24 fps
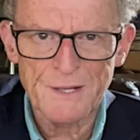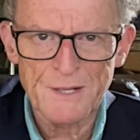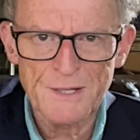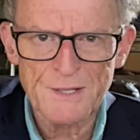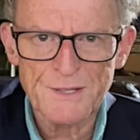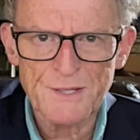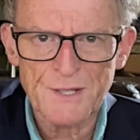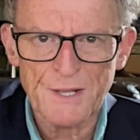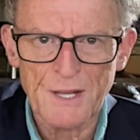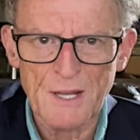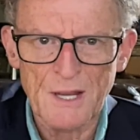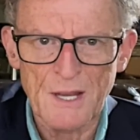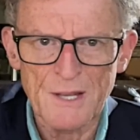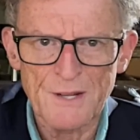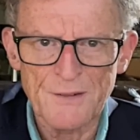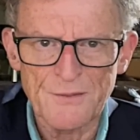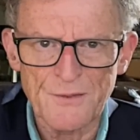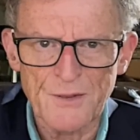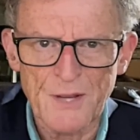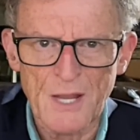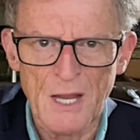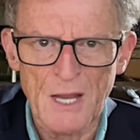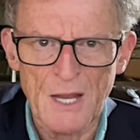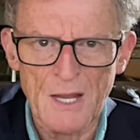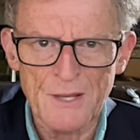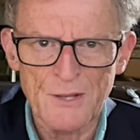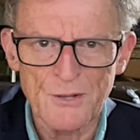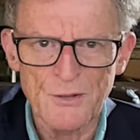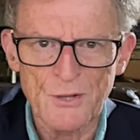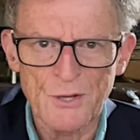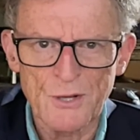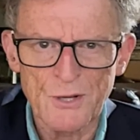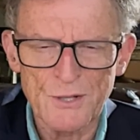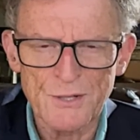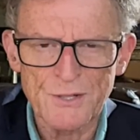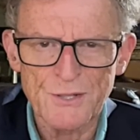is the kind of guy who
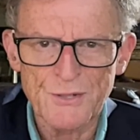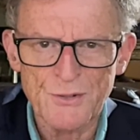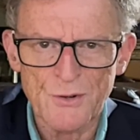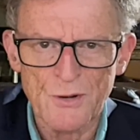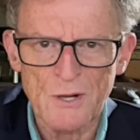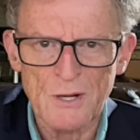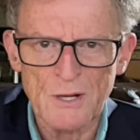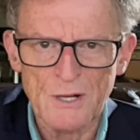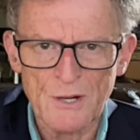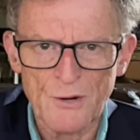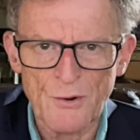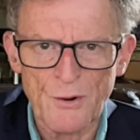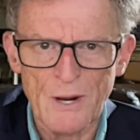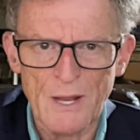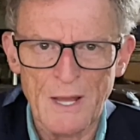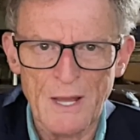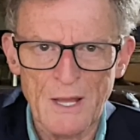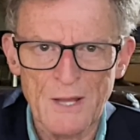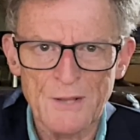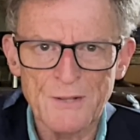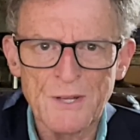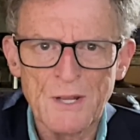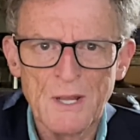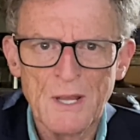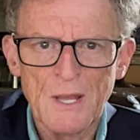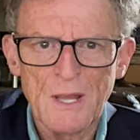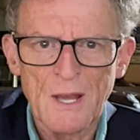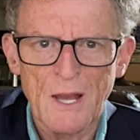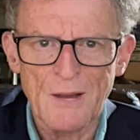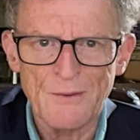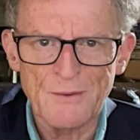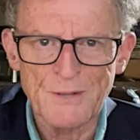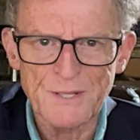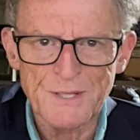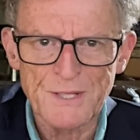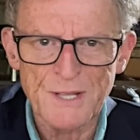couldn't draw a crowd
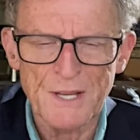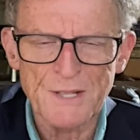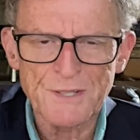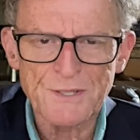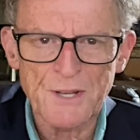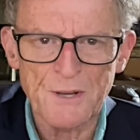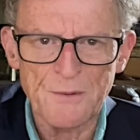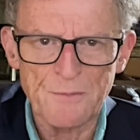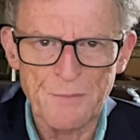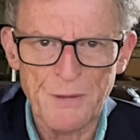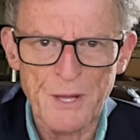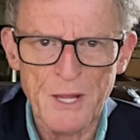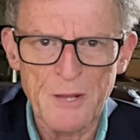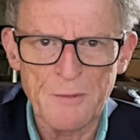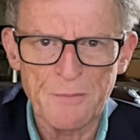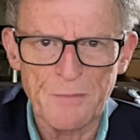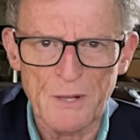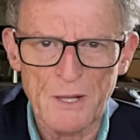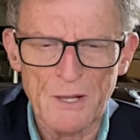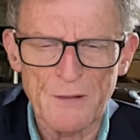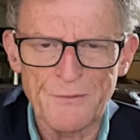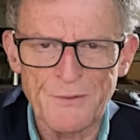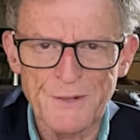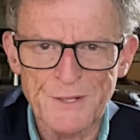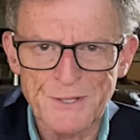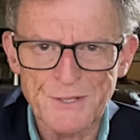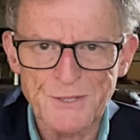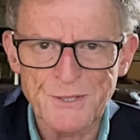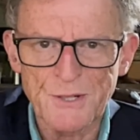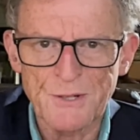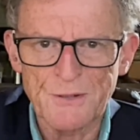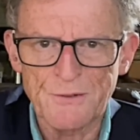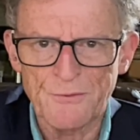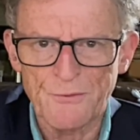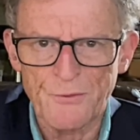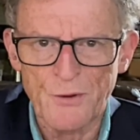of a dozen people if he
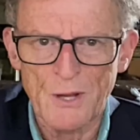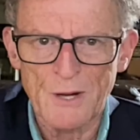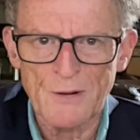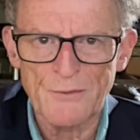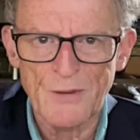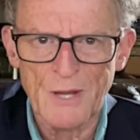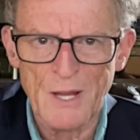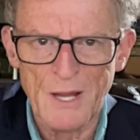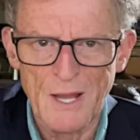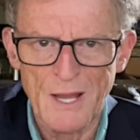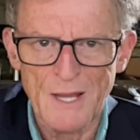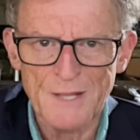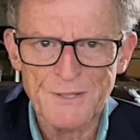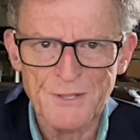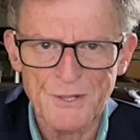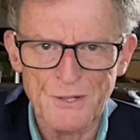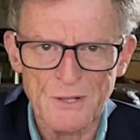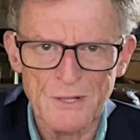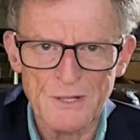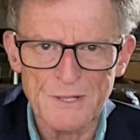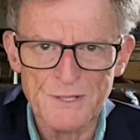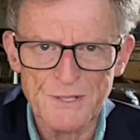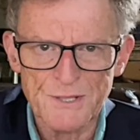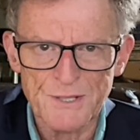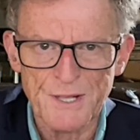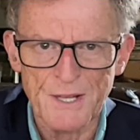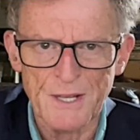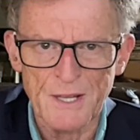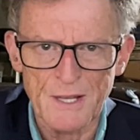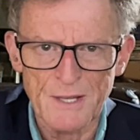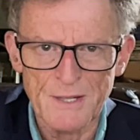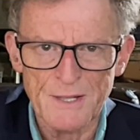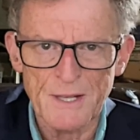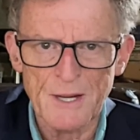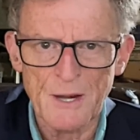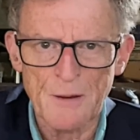stood in front of a hot dog
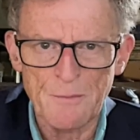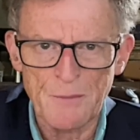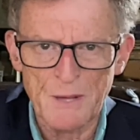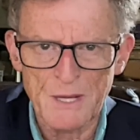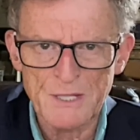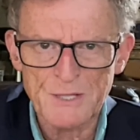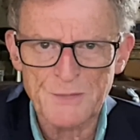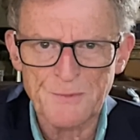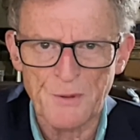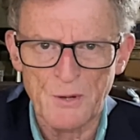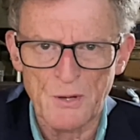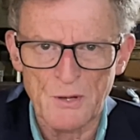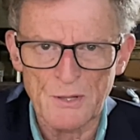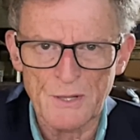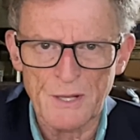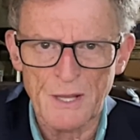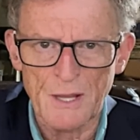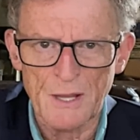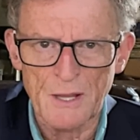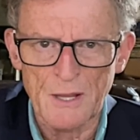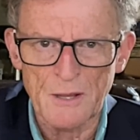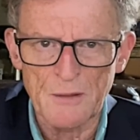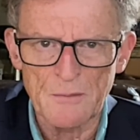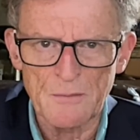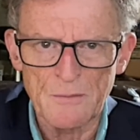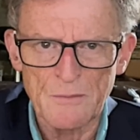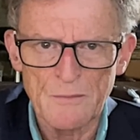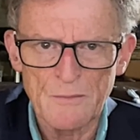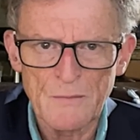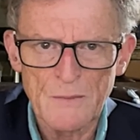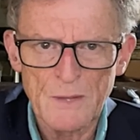stand at a baseball game.